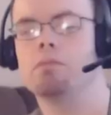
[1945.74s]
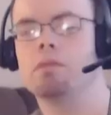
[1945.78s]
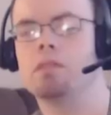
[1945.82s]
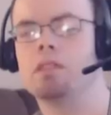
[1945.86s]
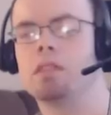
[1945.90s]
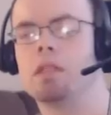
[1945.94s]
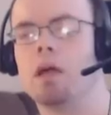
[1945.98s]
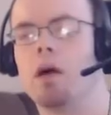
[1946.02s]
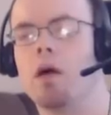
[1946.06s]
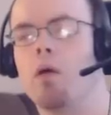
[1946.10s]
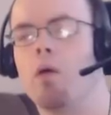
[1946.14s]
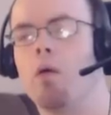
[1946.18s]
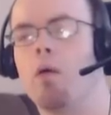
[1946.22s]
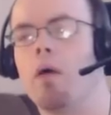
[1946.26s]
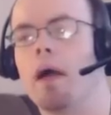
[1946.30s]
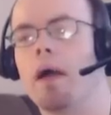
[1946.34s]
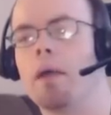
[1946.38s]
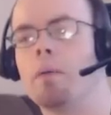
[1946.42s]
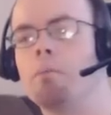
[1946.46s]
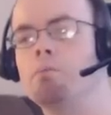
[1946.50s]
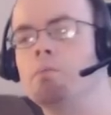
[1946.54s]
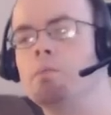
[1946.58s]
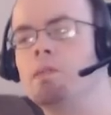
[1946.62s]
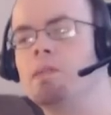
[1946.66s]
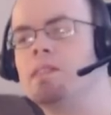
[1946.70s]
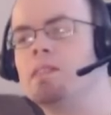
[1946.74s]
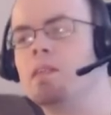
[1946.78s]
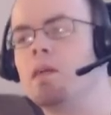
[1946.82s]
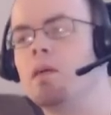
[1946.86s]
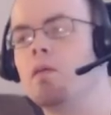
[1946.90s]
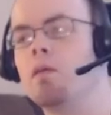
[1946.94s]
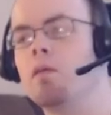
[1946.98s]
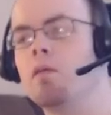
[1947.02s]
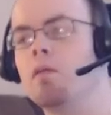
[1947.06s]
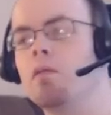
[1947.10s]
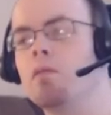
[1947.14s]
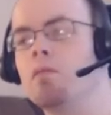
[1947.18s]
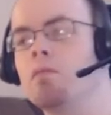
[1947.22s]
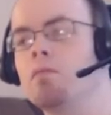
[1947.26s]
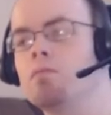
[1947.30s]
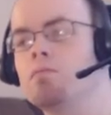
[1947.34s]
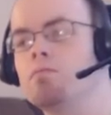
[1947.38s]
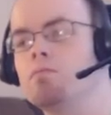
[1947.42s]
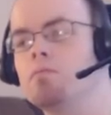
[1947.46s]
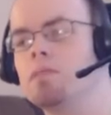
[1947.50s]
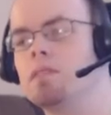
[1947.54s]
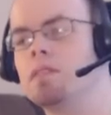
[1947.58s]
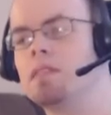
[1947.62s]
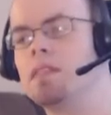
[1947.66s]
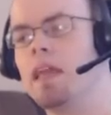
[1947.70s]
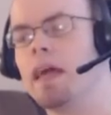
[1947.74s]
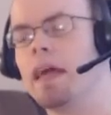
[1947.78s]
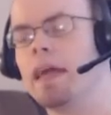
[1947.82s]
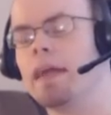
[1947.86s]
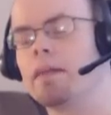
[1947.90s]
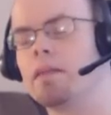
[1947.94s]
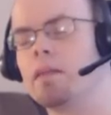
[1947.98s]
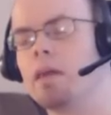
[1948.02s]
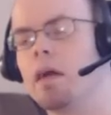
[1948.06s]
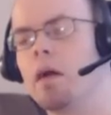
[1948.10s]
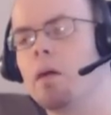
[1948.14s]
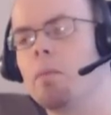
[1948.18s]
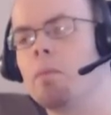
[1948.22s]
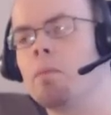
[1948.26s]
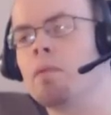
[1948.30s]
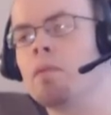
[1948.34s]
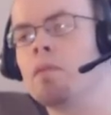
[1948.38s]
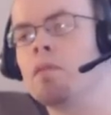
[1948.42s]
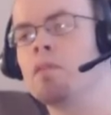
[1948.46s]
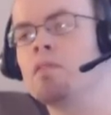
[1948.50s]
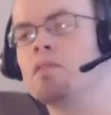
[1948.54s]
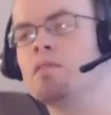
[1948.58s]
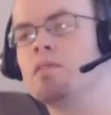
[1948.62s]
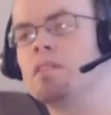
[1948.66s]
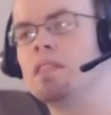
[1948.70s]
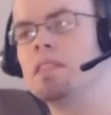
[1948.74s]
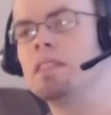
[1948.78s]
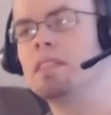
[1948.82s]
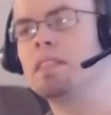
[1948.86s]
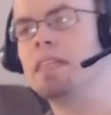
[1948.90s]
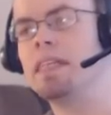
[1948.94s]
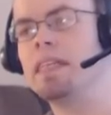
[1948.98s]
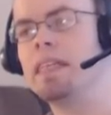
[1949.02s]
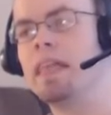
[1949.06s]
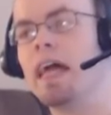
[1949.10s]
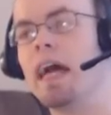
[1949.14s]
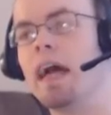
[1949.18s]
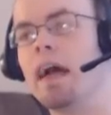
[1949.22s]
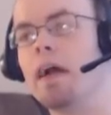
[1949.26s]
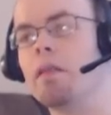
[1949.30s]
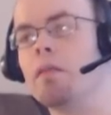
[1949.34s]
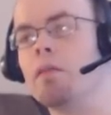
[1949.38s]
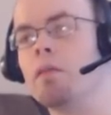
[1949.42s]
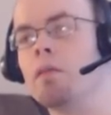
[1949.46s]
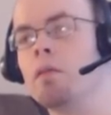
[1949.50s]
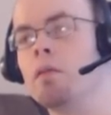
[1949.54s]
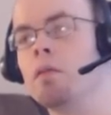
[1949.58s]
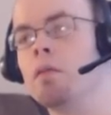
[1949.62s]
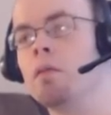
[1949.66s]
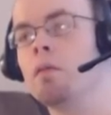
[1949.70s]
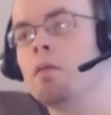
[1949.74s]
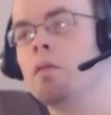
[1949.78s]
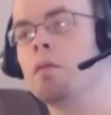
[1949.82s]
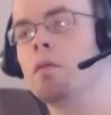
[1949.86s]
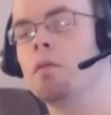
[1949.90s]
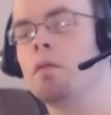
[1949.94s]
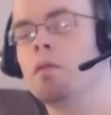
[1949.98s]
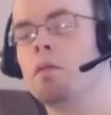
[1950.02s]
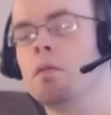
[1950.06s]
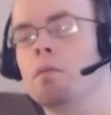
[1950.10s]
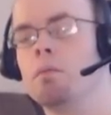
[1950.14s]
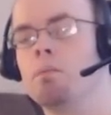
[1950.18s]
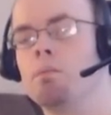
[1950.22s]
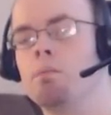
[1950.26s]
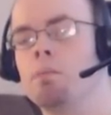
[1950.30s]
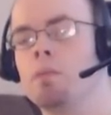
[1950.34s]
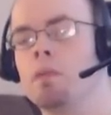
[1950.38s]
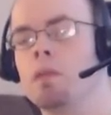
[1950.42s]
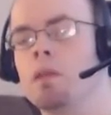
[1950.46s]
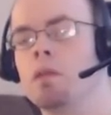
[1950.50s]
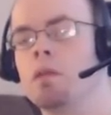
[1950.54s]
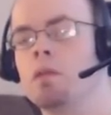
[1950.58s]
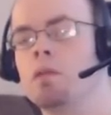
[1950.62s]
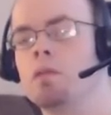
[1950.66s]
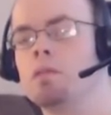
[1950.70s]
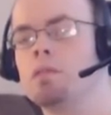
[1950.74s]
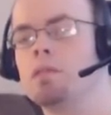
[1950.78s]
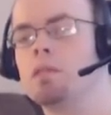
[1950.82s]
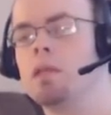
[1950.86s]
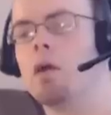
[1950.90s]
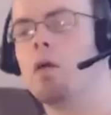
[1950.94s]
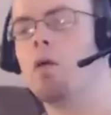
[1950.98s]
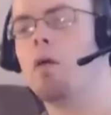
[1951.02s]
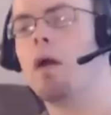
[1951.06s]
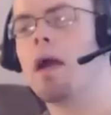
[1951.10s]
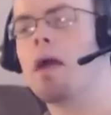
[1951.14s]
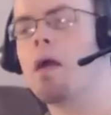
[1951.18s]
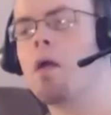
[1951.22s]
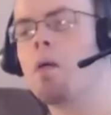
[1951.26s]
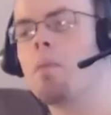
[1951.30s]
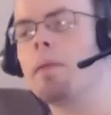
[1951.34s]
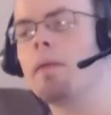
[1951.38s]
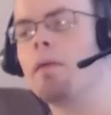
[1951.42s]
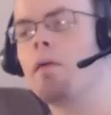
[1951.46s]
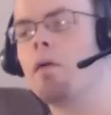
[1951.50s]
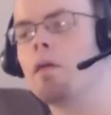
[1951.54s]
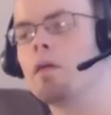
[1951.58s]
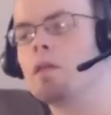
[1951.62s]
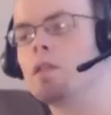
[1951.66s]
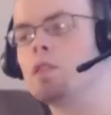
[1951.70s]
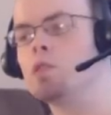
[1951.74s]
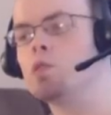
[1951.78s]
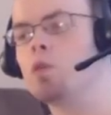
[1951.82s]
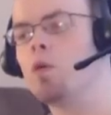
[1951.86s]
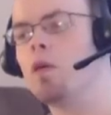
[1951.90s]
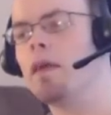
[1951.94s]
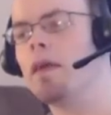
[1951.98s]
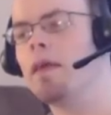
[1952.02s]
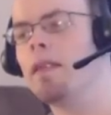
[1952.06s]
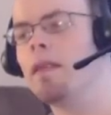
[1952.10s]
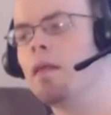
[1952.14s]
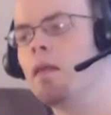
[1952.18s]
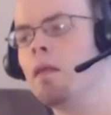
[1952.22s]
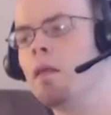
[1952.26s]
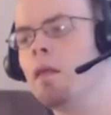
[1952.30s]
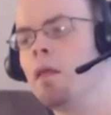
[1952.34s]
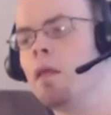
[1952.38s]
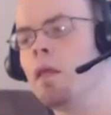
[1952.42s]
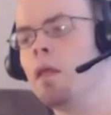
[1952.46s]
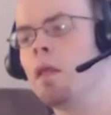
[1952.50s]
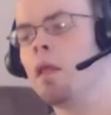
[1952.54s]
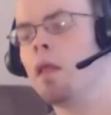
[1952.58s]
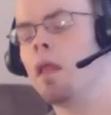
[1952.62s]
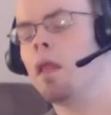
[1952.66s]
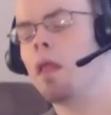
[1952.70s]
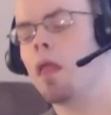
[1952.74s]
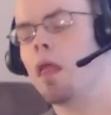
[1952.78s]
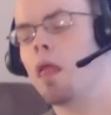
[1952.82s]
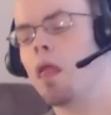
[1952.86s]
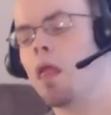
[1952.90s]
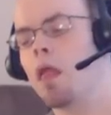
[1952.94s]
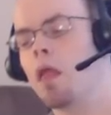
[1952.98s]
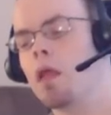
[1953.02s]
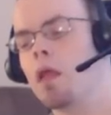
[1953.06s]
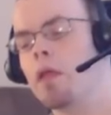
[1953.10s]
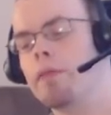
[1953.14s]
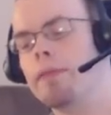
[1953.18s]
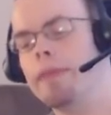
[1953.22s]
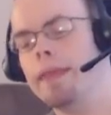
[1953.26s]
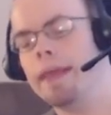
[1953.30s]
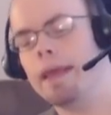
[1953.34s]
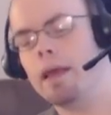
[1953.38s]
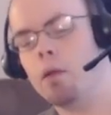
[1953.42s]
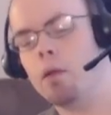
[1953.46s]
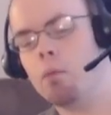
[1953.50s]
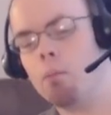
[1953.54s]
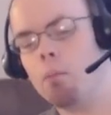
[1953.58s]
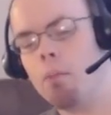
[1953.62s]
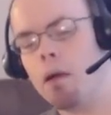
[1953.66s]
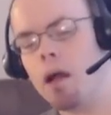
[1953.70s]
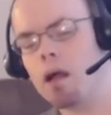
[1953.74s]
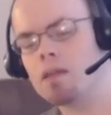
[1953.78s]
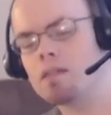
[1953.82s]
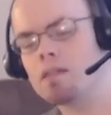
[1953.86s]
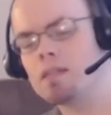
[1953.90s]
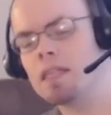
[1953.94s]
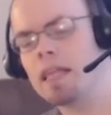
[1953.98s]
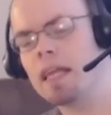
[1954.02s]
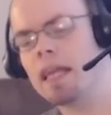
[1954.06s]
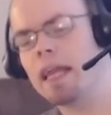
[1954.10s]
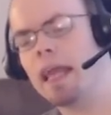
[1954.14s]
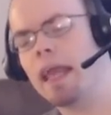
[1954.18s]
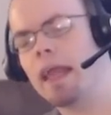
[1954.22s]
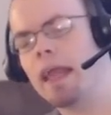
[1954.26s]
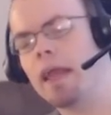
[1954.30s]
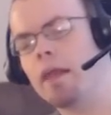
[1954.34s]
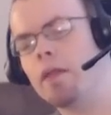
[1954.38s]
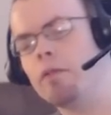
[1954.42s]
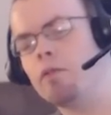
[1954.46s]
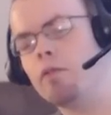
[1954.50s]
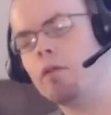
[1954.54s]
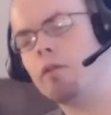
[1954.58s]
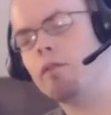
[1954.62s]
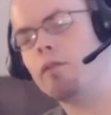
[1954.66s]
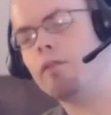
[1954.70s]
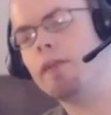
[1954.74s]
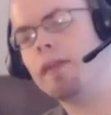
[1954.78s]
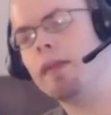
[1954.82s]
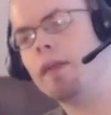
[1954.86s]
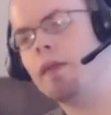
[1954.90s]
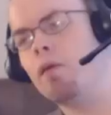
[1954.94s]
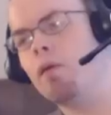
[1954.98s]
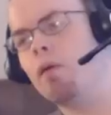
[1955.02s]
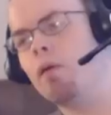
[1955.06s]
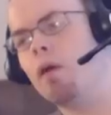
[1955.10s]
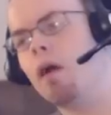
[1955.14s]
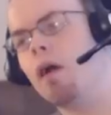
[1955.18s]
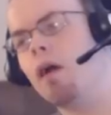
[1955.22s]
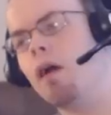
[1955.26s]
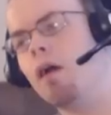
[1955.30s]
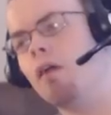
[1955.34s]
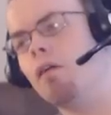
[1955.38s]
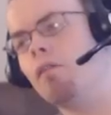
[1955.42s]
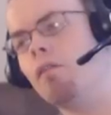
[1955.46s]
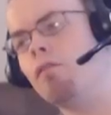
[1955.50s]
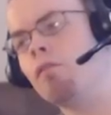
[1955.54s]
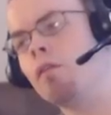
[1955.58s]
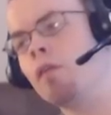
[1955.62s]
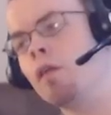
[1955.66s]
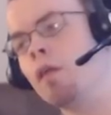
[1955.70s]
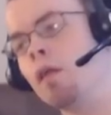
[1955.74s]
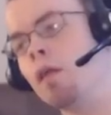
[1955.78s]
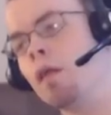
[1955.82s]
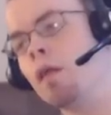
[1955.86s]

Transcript: So I'm so psyched up to see that. So I hope you all enjoyed the unboxing and review of